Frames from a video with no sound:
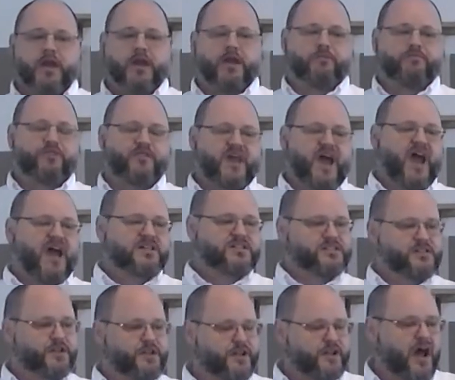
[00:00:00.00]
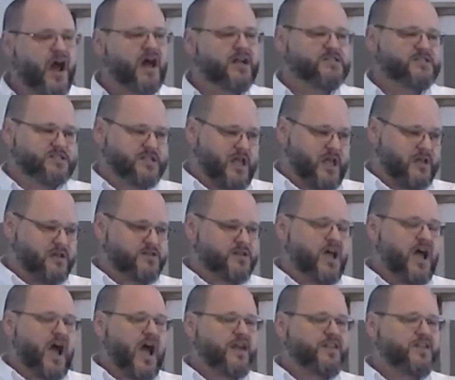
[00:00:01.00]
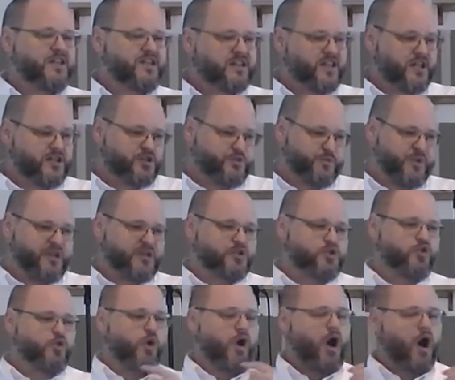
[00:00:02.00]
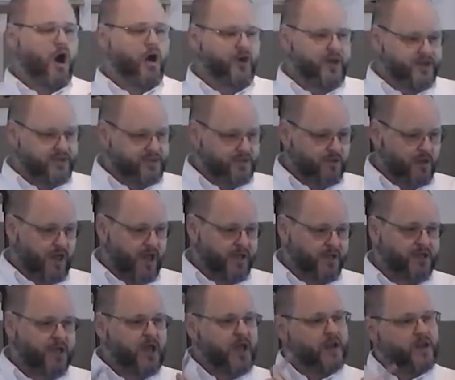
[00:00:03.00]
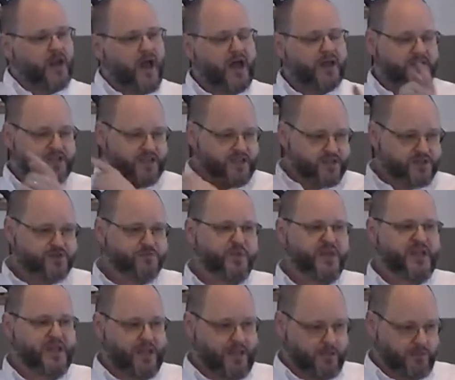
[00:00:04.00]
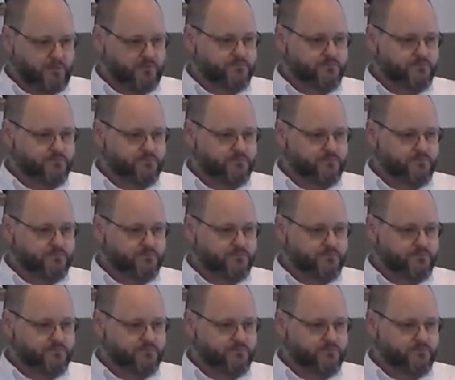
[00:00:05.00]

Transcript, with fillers: If that's nonsense, I think that speaks to our intellect, not to his being.